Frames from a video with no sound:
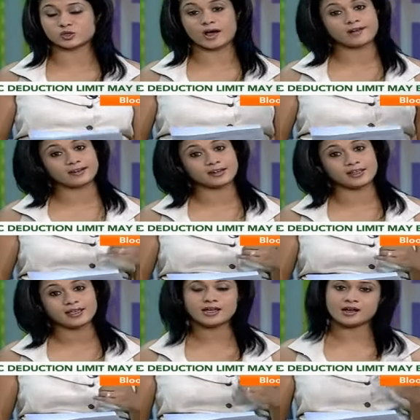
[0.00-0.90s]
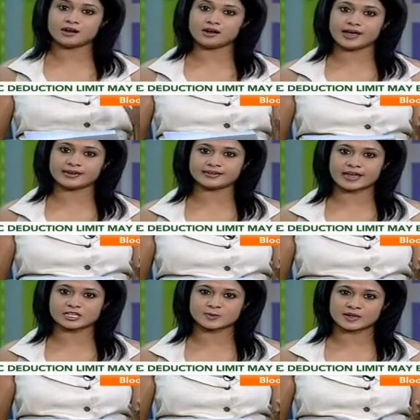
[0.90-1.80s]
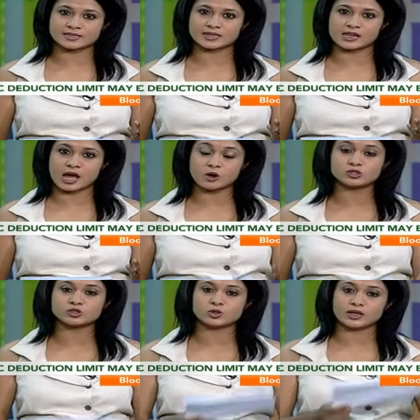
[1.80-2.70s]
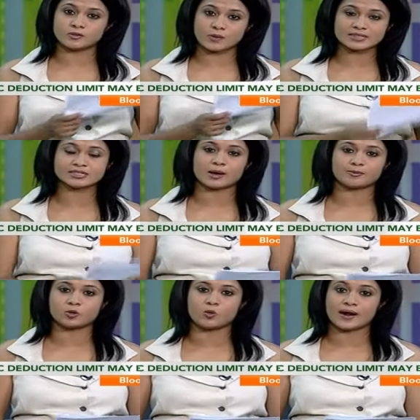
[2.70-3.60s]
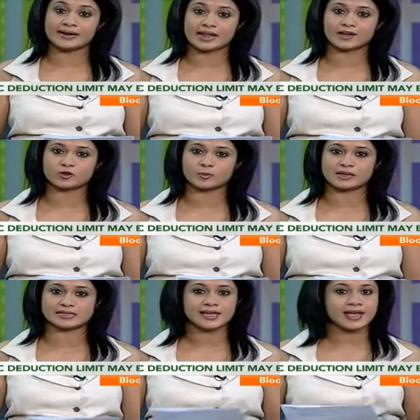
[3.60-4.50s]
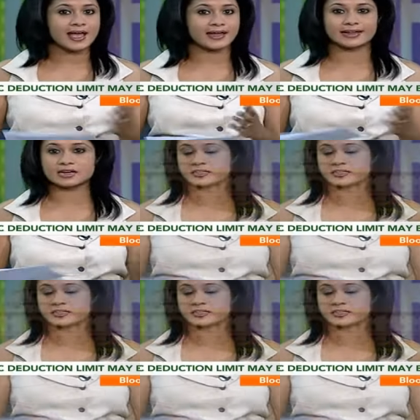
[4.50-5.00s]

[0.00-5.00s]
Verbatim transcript: So currently, uh, any taxpayer is allowed to invest up to 1 lakh rupees and gets